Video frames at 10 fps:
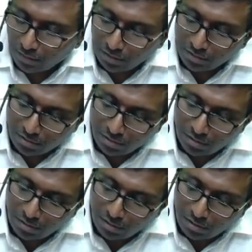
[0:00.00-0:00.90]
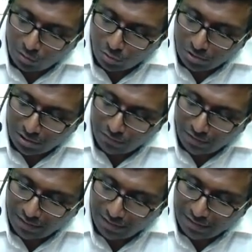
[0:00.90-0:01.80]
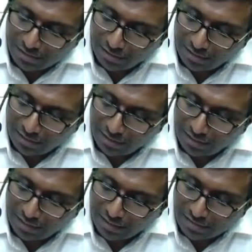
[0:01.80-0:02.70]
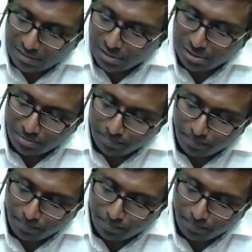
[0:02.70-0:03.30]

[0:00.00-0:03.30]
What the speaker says: Right. No significant uncertainty exists.